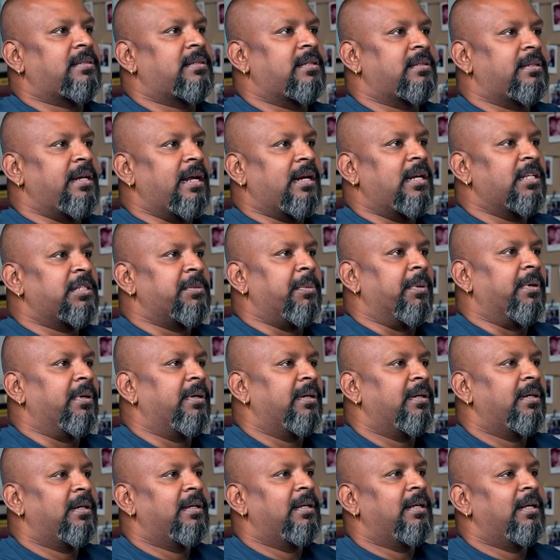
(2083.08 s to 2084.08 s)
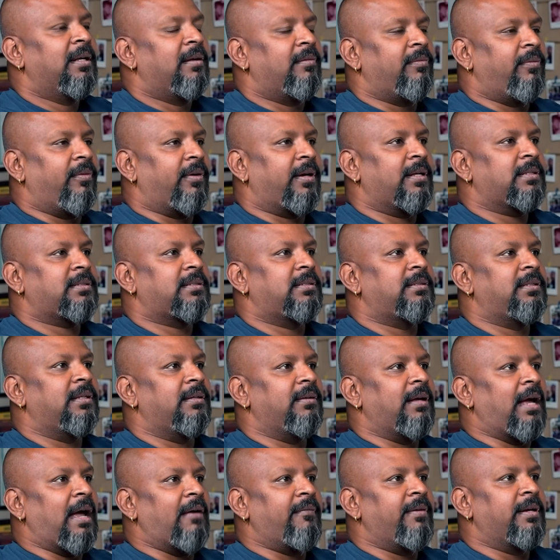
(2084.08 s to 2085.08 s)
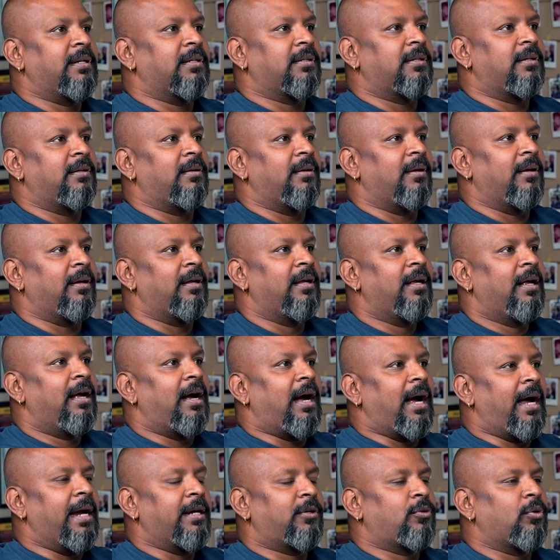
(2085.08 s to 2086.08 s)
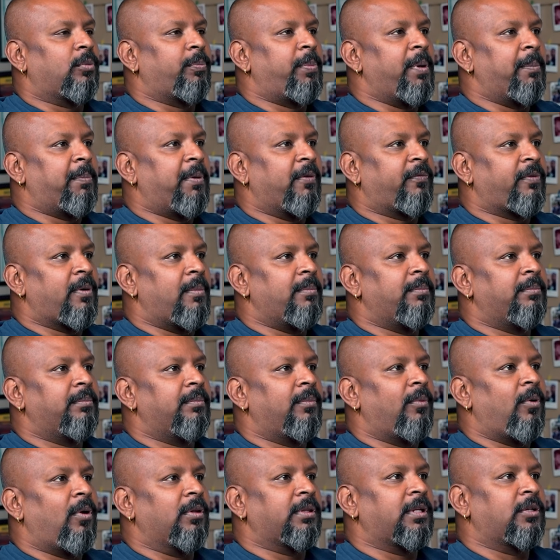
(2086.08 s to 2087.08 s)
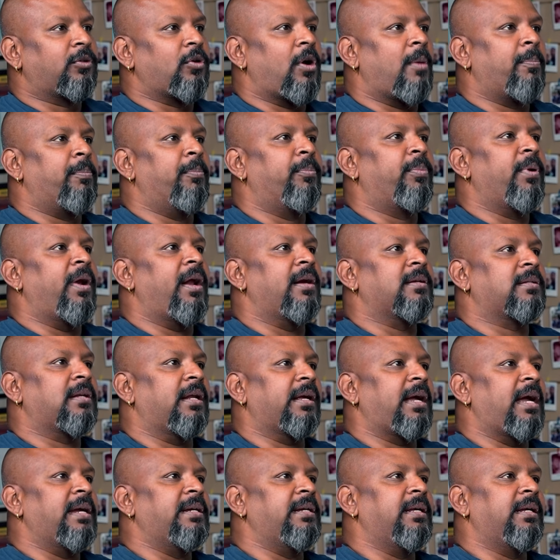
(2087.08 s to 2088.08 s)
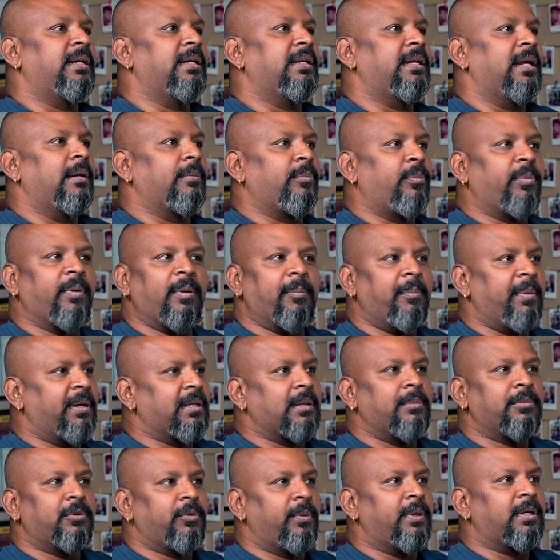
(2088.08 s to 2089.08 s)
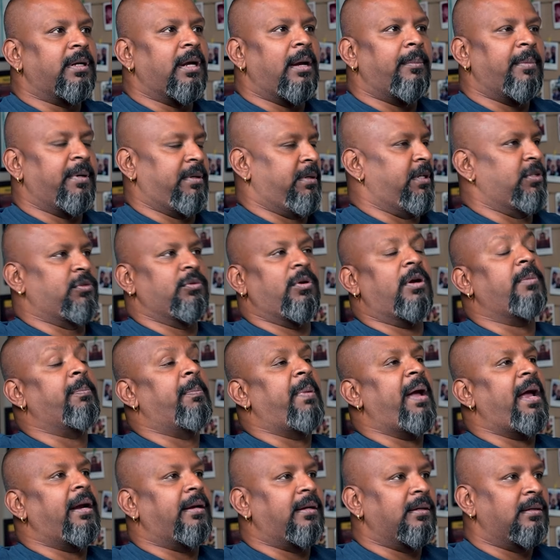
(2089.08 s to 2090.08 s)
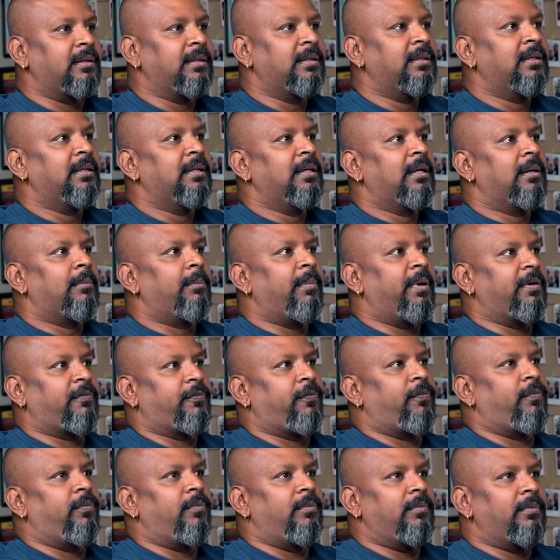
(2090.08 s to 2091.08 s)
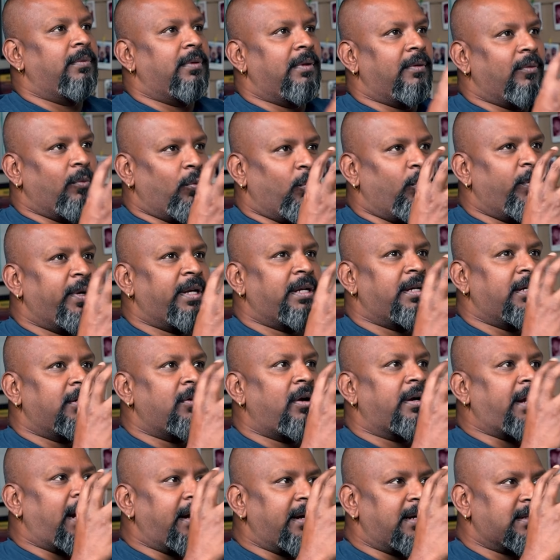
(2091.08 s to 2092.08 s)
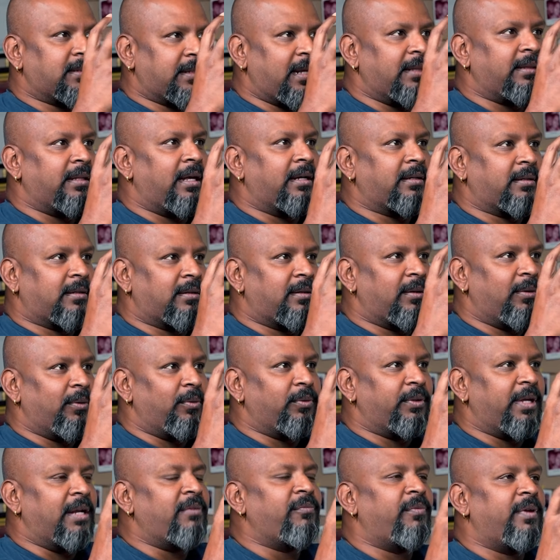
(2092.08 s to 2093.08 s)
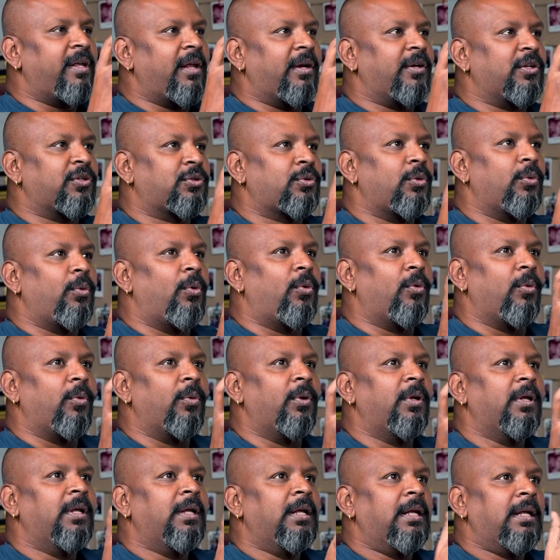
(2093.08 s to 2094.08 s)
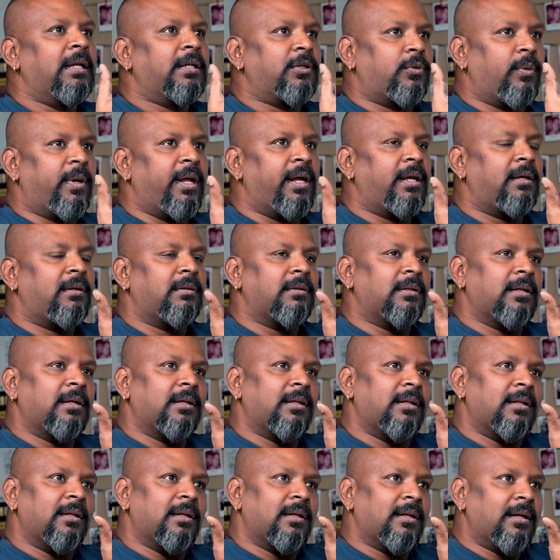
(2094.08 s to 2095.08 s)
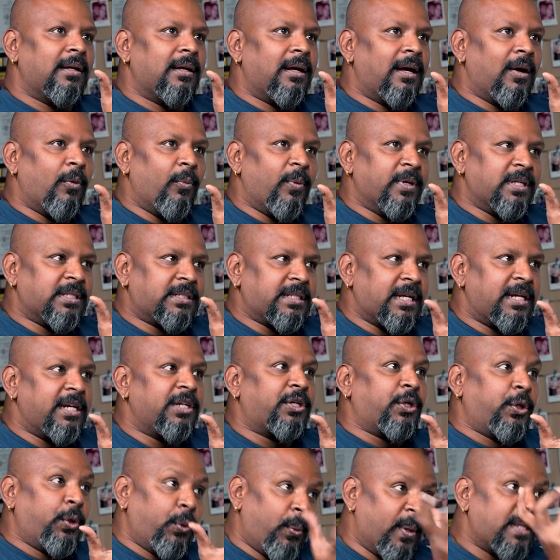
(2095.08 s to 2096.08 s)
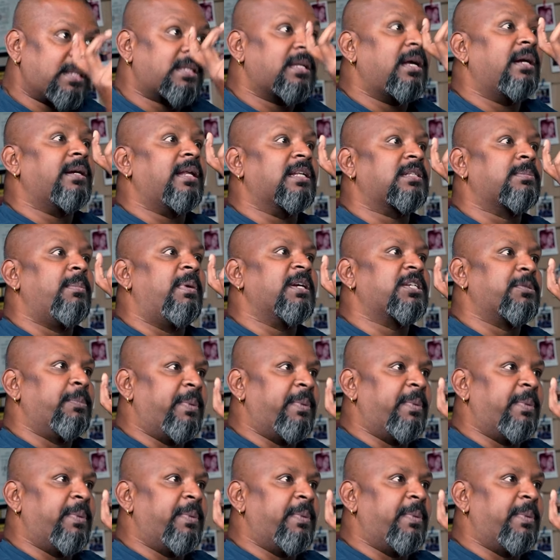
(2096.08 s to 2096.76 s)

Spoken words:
is negligible. For us, I took people from all the top brands like IDGiri and made them do it. I mean, it's not bad. But we did not understand that. Then we understood, today a vegetarian QSR does much